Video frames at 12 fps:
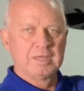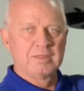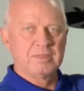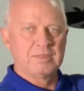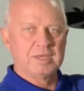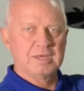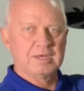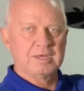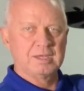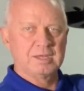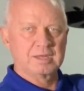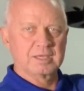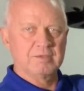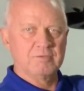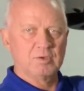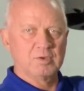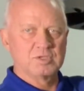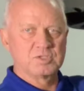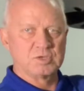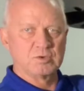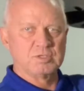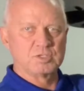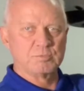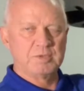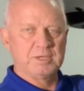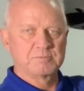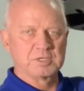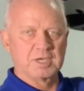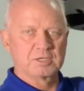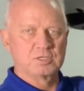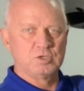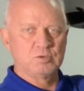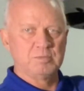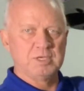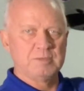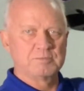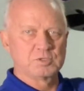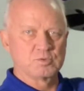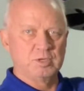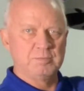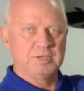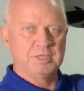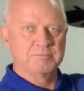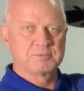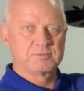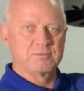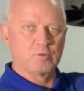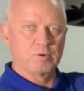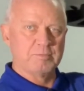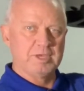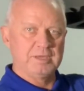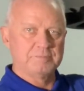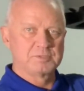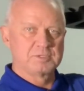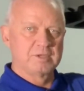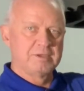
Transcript: Then it'll give you a series of beeps, like 2 beeps, 3 beeps, 4 beeps,